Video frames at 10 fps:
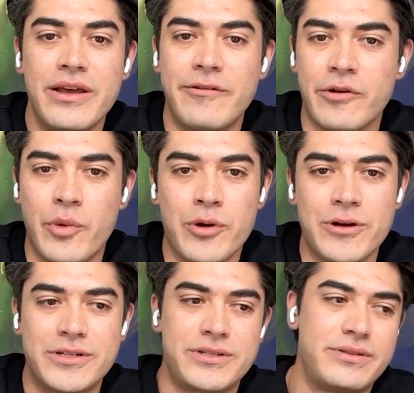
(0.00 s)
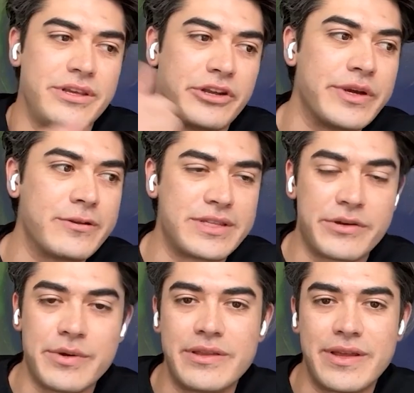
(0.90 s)
and reward the creators
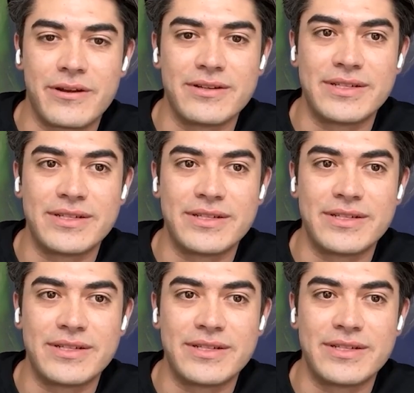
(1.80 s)
that created that